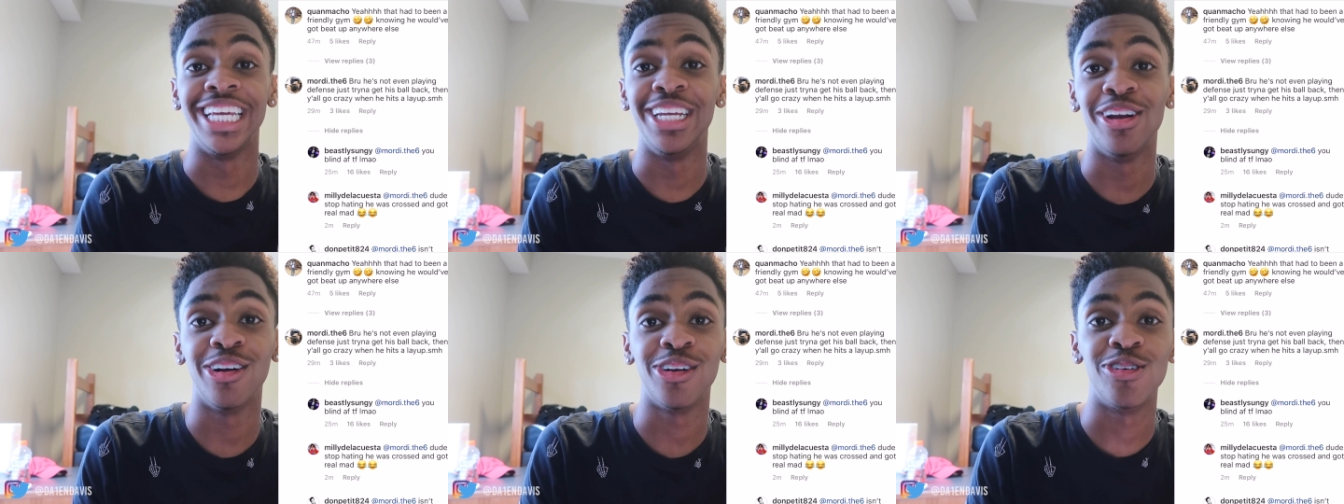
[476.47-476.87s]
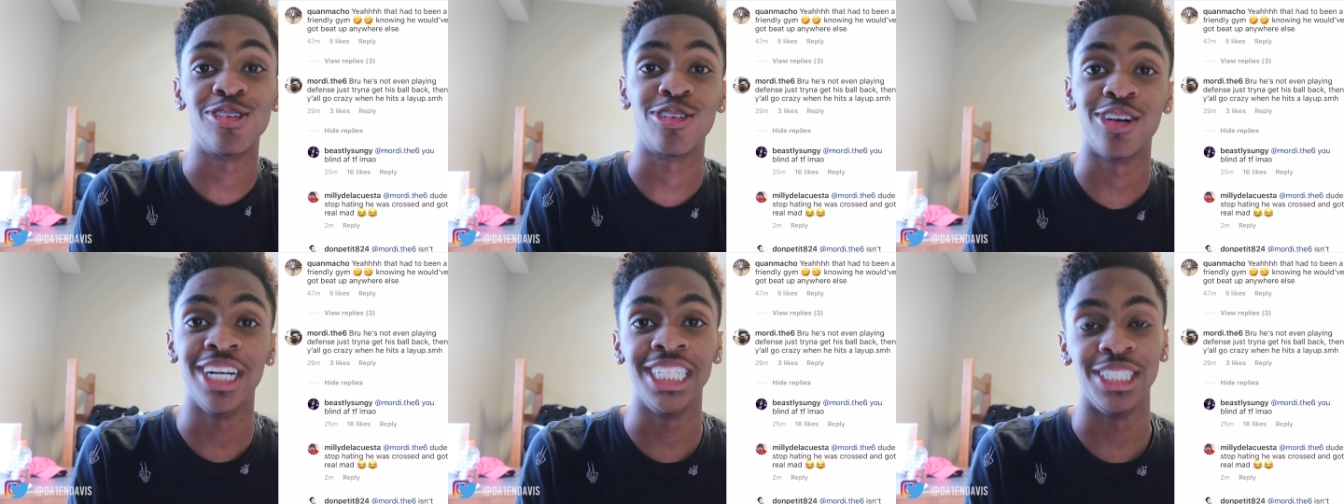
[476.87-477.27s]
Then y'all go
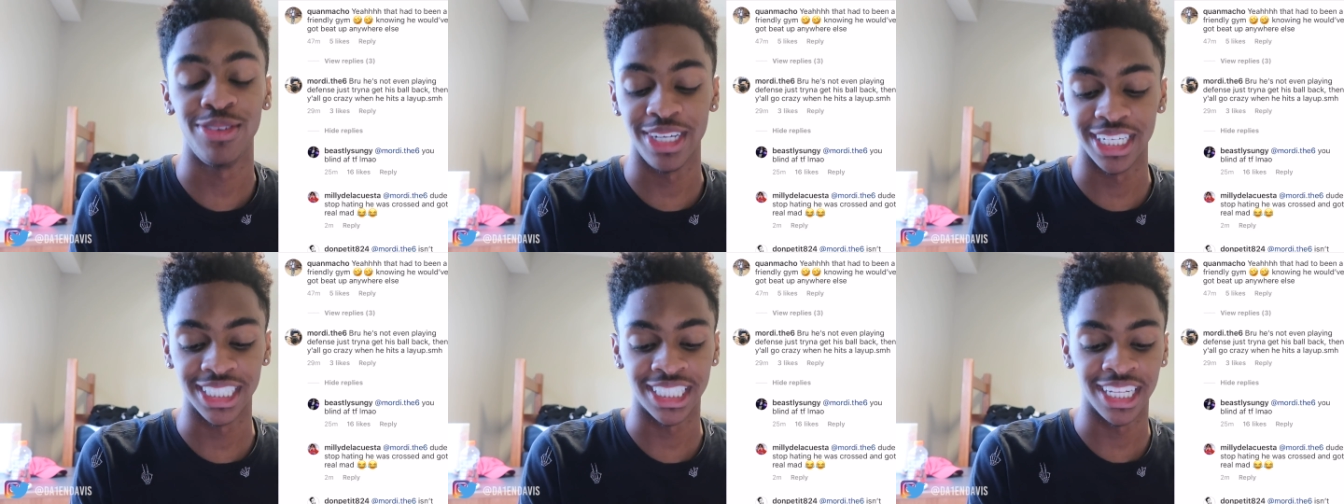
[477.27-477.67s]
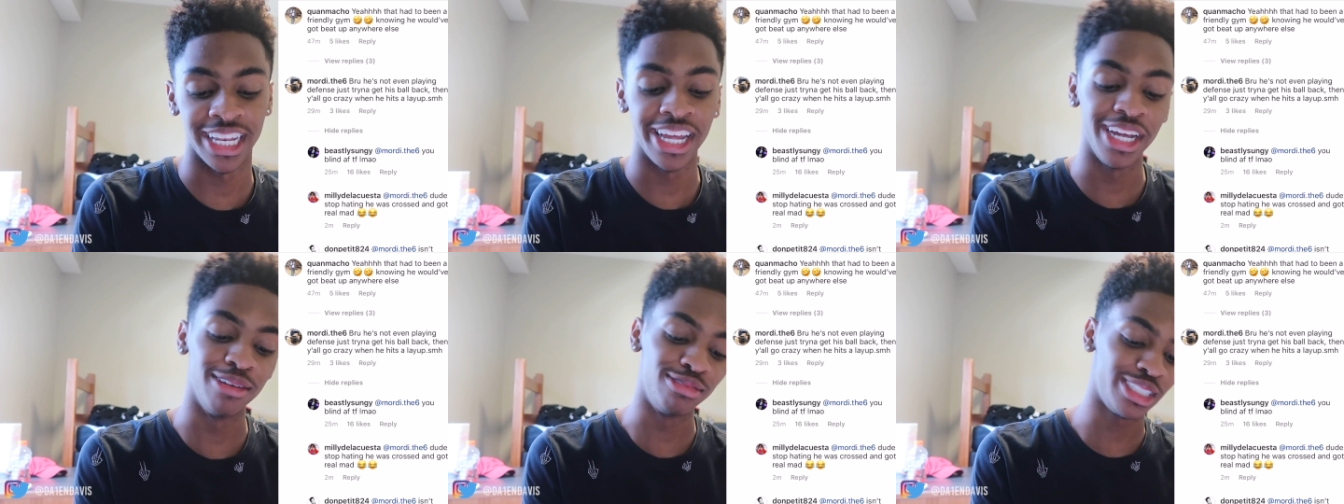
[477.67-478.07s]
crazy when he hits the
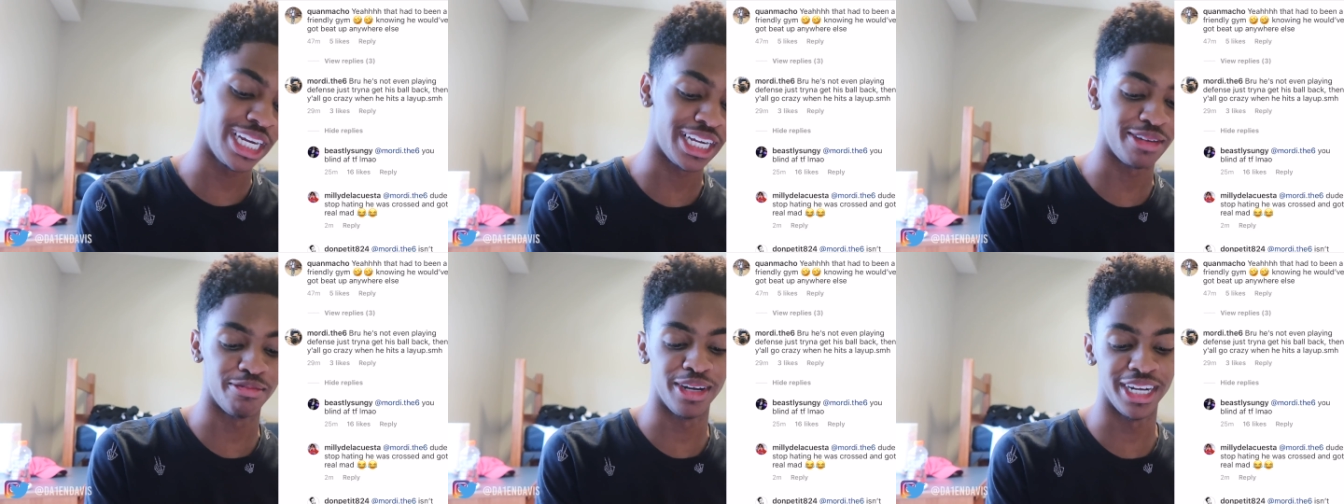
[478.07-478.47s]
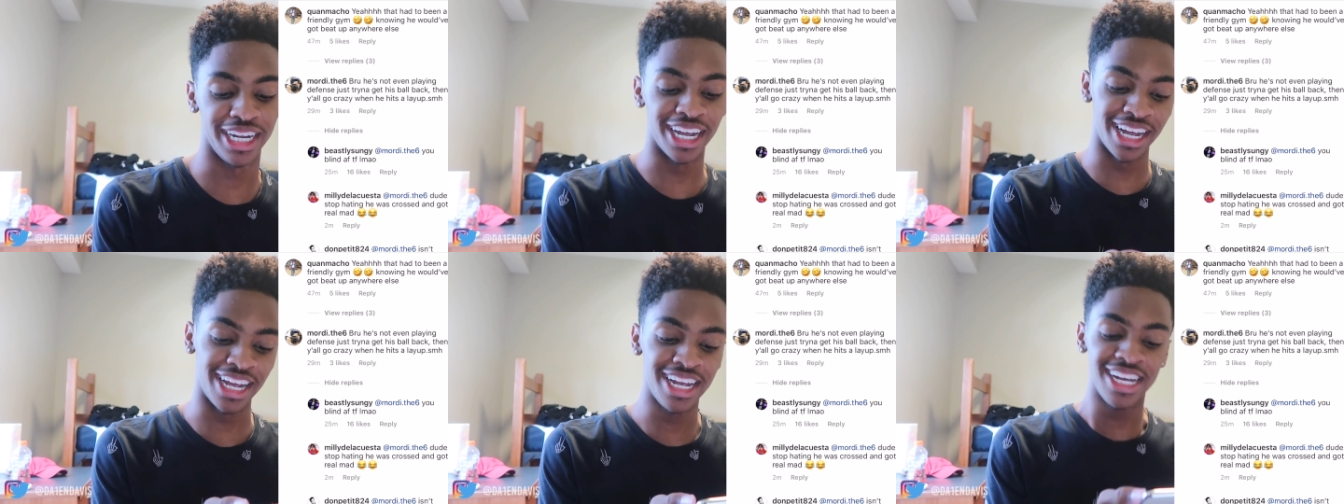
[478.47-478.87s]
layup, shaking my
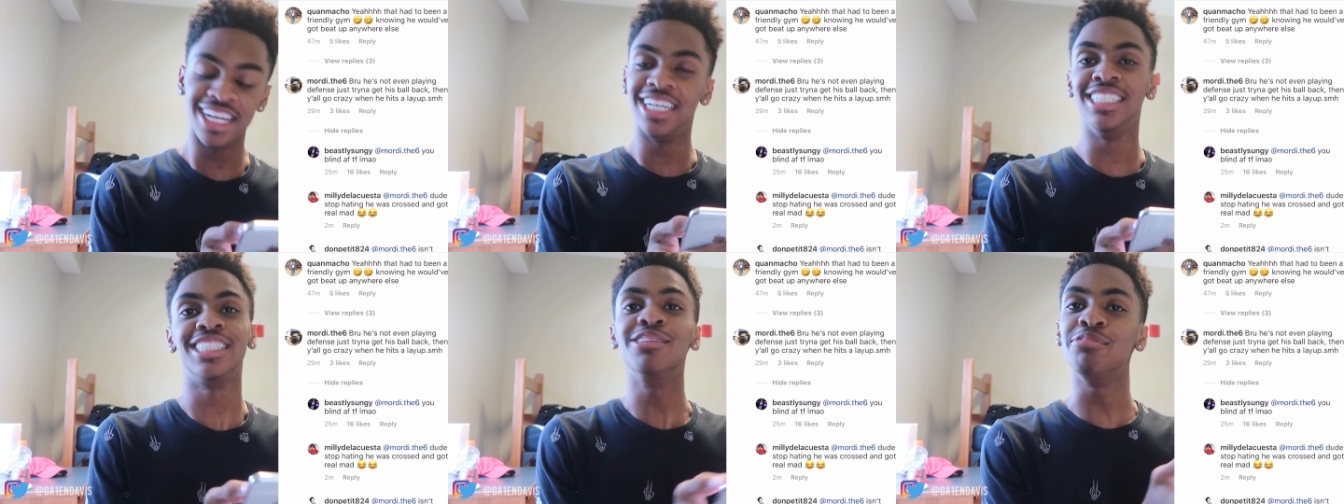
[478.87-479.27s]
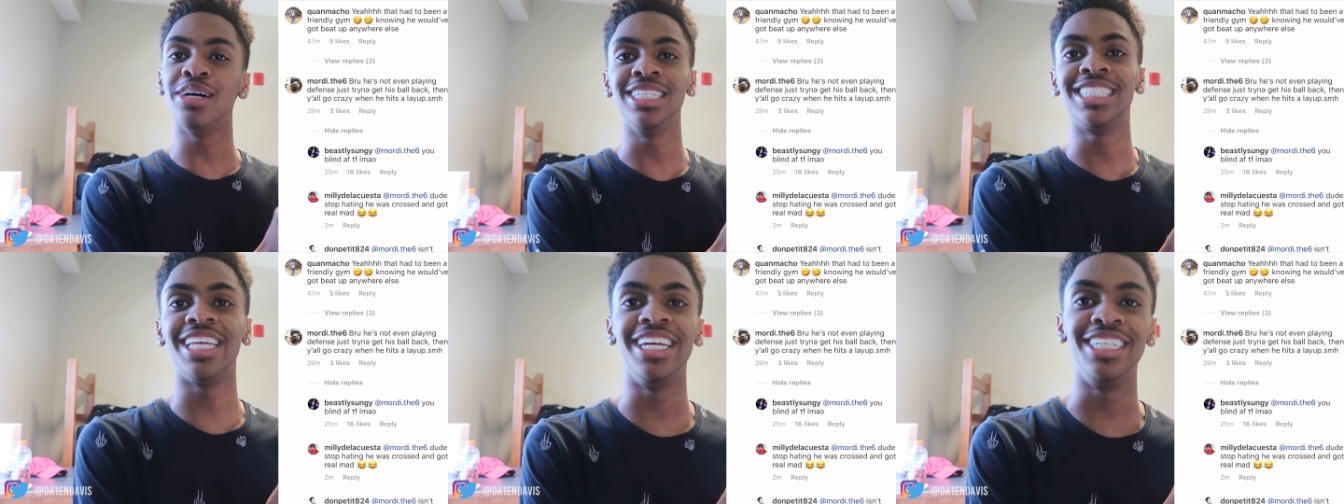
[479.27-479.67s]
head.
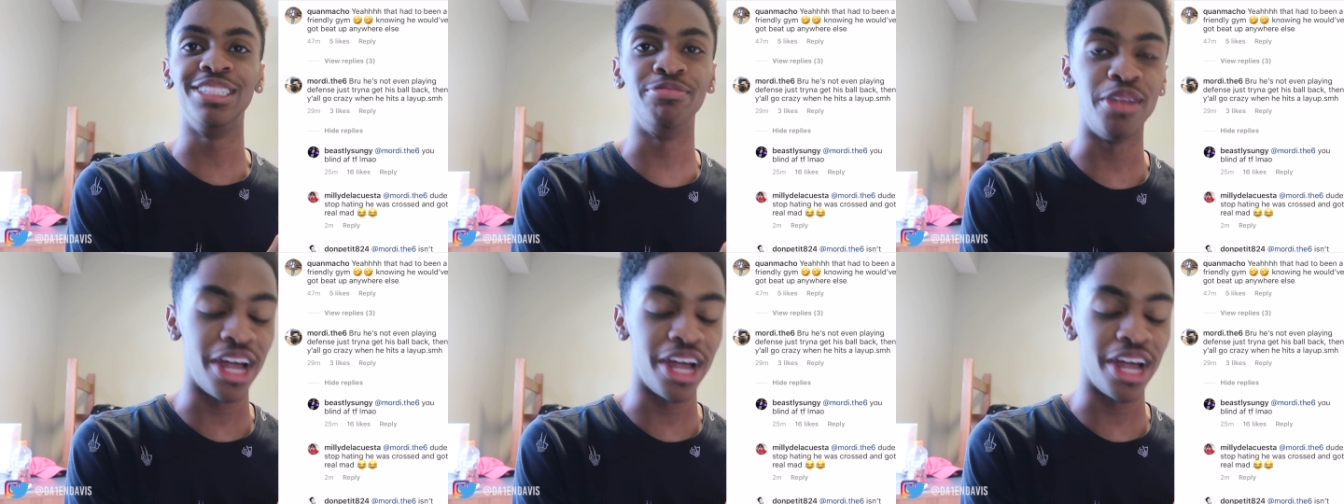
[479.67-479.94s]
Somebody say he's